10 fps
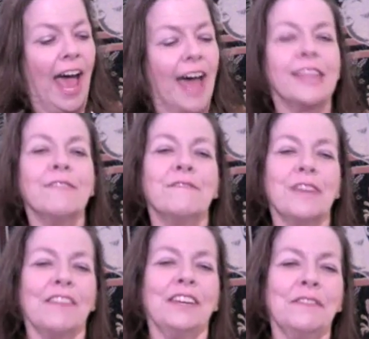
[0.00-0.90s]
The
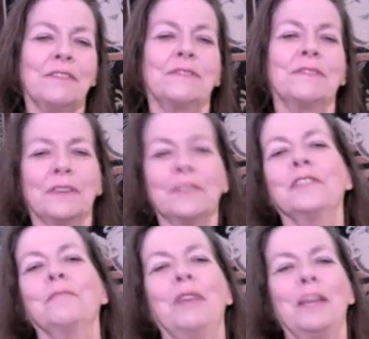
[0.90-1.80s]
very
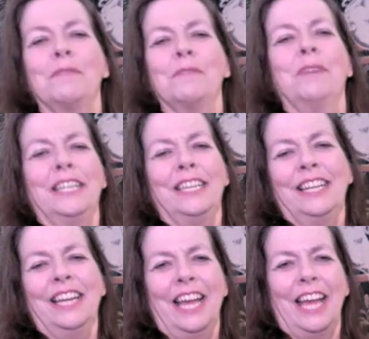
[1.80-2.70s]
first paper
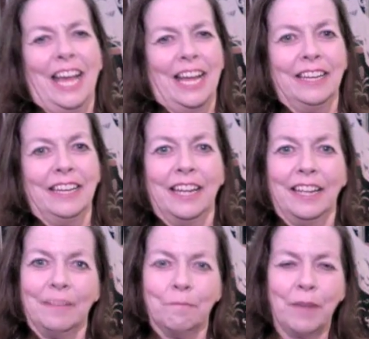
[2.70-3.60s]
money had
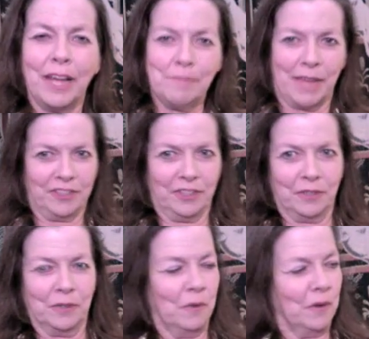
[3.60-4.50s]
my
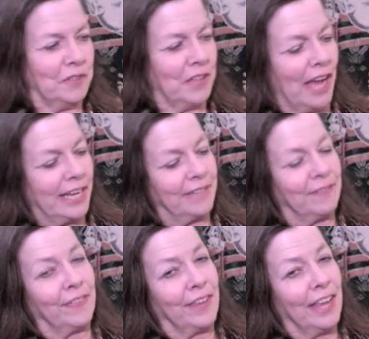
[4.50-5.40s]
magical horse on it.
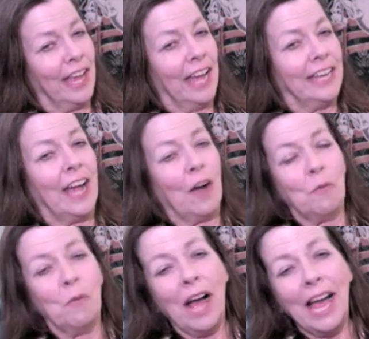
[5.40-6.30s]
Now,
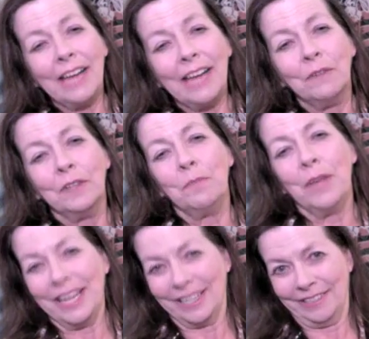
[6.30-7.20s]
why would
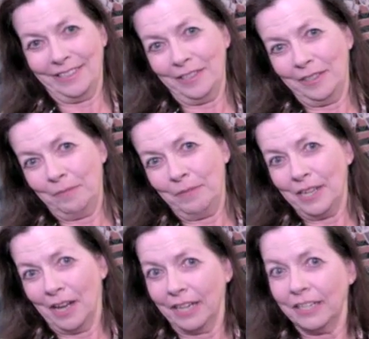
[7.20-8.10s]
Pegasus be
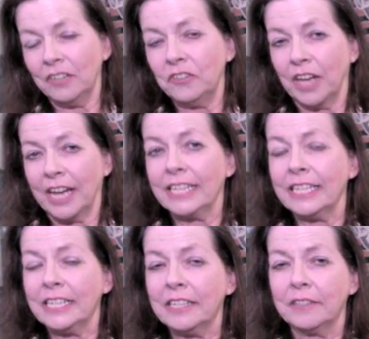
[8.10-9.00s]
on a
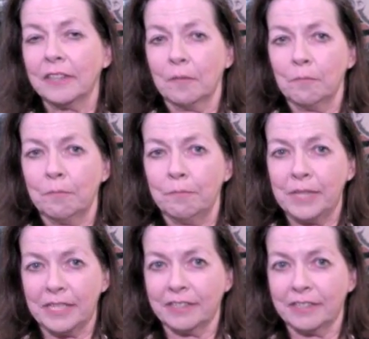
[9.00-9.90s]
Chinese
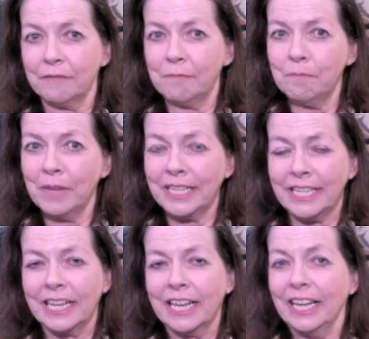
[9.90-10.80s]
piece of money?